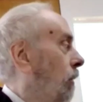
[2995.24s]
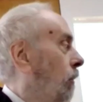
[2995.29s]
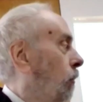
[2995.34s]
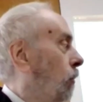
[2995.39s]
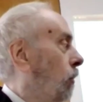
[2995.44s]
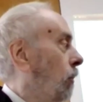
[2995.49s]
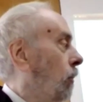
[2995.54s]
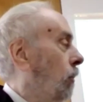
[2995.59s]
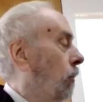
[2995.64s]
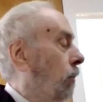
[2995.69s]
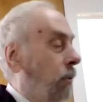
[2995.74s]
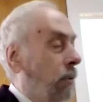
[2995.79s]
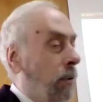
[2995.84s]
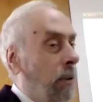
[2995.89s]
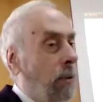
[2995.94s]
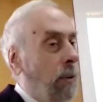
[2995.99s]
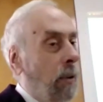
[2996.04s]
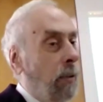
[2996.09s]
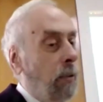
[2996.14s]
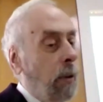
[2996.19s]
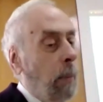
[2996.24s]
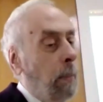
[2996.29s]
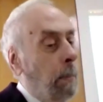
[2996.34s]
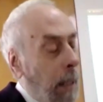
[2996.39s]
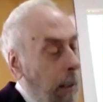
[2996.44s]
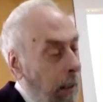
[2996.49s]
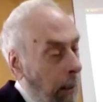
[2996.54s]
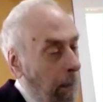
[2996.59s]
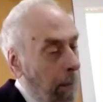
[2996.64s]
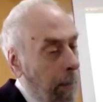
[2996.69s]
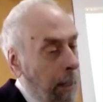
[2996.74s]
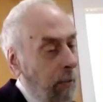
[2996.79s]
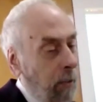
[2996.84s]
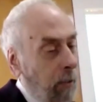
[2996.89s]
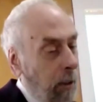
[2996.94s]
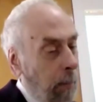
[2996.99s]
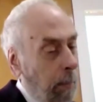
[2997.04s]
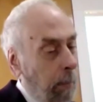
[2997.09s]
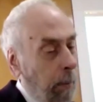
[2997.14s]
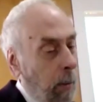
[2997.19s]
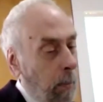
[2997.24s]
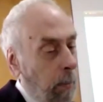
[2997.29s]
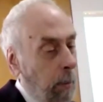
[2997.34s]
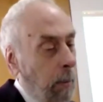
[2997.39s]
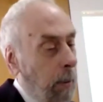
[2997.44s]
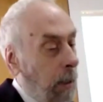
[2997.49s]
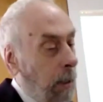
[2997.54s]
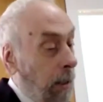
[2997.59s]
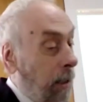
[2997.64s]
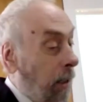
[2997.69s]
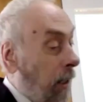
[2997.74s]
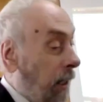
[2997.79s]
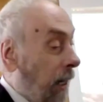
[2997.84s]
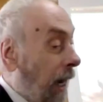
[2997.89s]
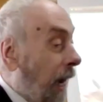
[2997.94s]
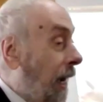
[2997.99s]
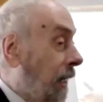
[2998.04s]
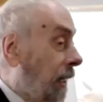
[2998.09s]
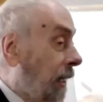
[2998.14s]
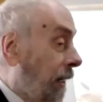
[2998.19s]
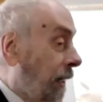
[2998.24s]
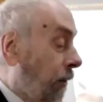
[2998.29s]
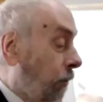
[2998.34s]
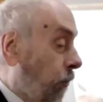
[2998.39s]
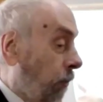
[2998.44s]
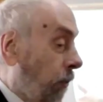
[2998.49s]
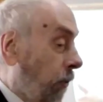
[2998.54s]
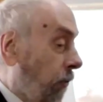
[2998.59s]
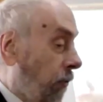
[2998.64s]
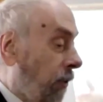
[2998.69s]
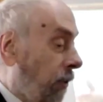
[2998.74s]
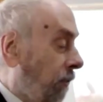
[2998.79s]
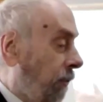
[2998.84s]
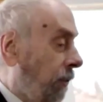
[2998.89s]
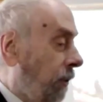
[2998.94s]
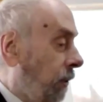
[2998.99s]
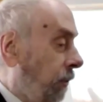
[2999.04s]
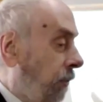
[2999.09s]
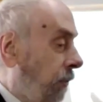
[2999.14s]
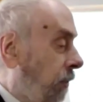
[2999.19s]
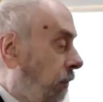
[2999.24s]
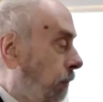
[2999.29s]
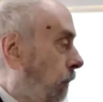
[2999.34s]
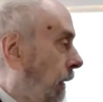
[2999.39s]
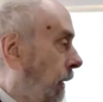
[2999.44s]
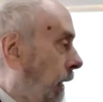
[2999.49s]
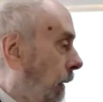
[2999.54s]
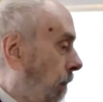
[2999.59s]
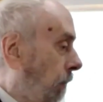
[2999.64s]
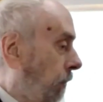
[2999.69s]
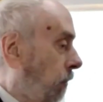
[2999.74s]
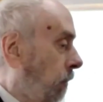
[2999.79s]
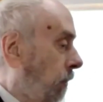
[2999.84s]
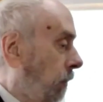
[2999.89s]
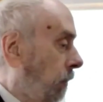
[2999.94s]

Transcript: So this is the basic problem. Eilers was the first, perhaps,